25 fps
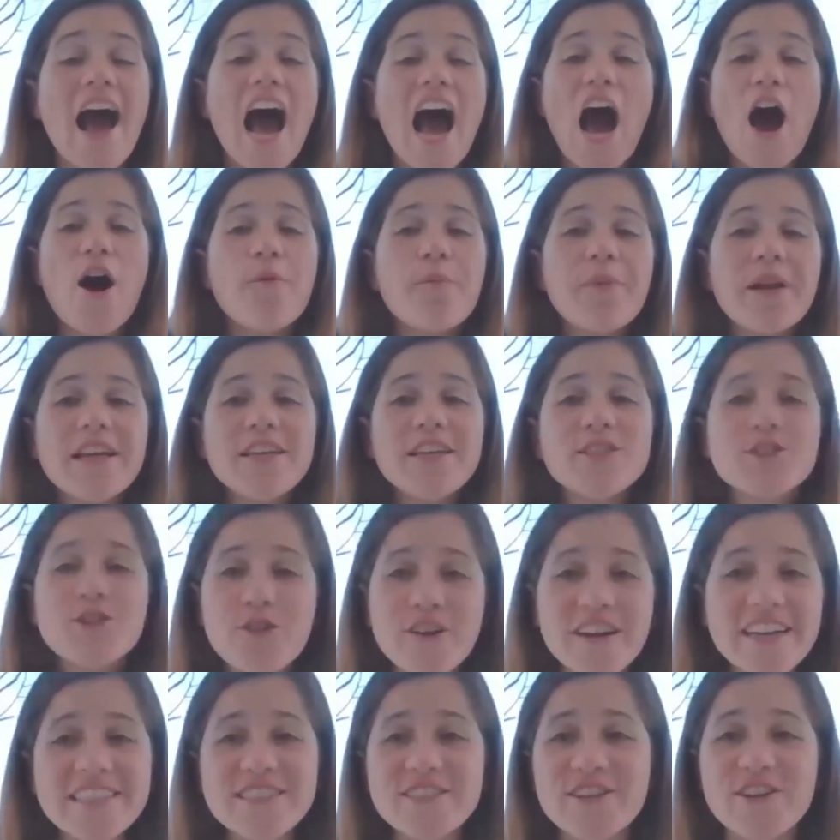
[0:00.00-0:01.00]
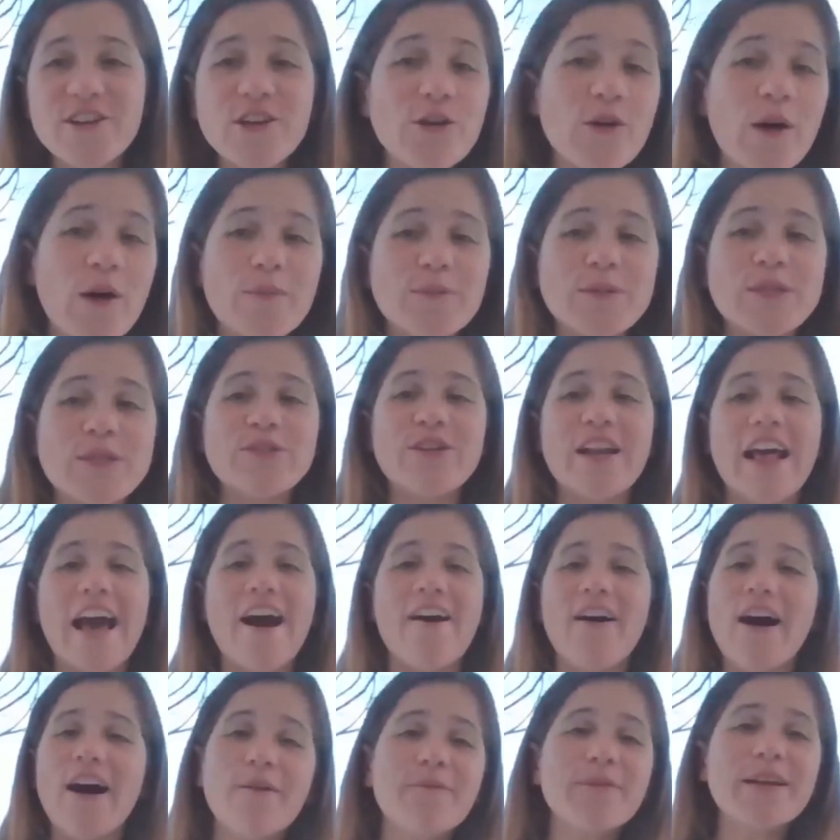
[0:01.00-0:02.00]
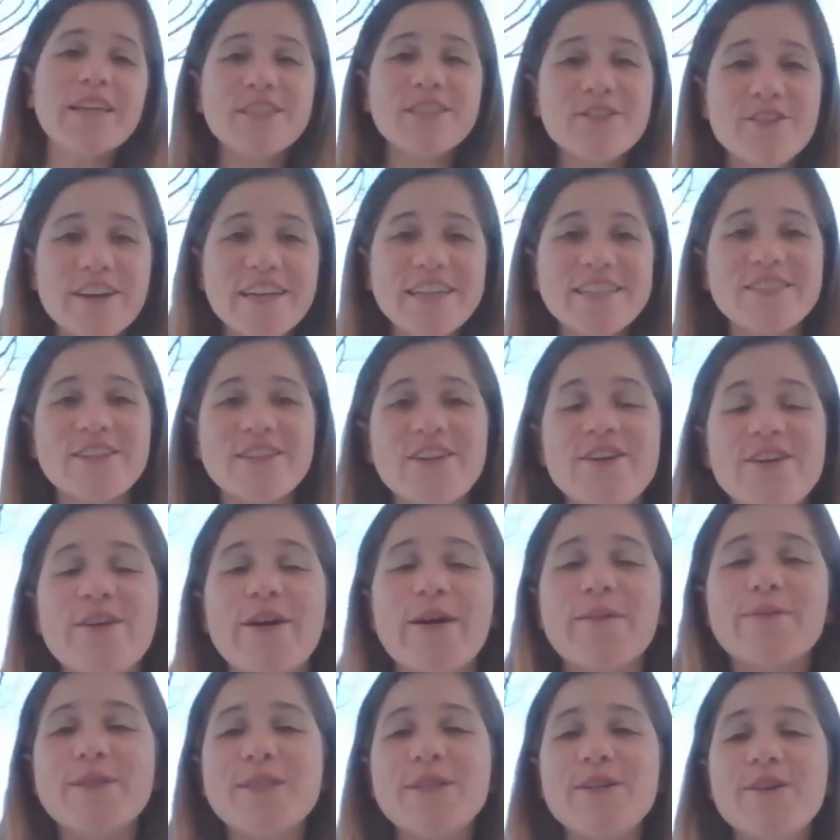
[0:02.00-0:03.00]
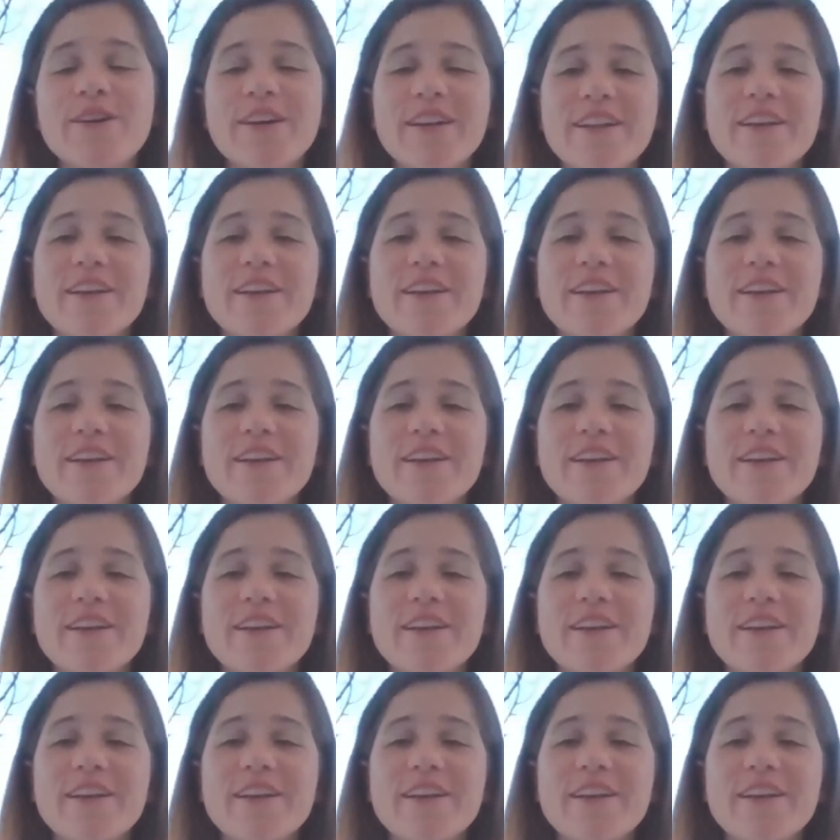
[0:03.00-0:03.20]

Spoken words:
how many screens are you up to now? How many screens are you up to?